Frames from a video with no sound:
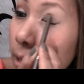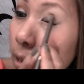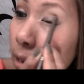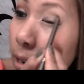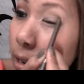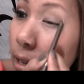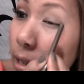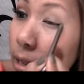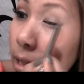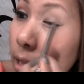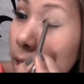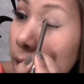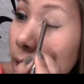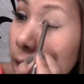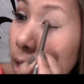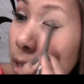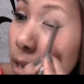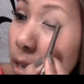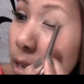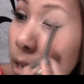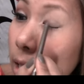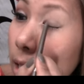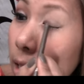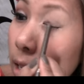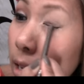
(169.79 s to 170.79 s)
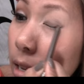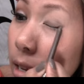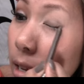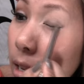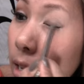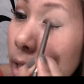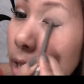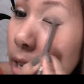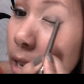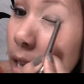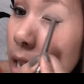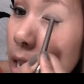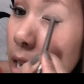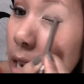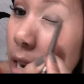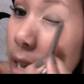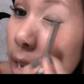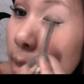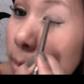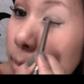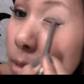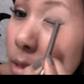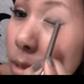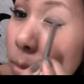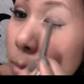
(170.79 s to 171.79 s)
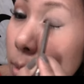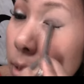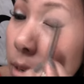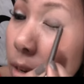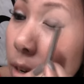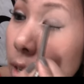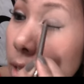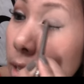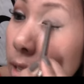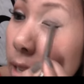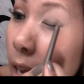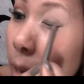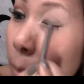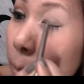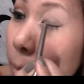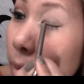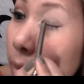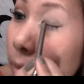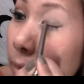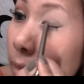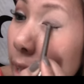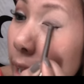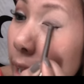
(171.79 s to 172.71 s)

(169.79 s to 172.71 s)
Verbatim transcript: eyelid. And it helps to put on top of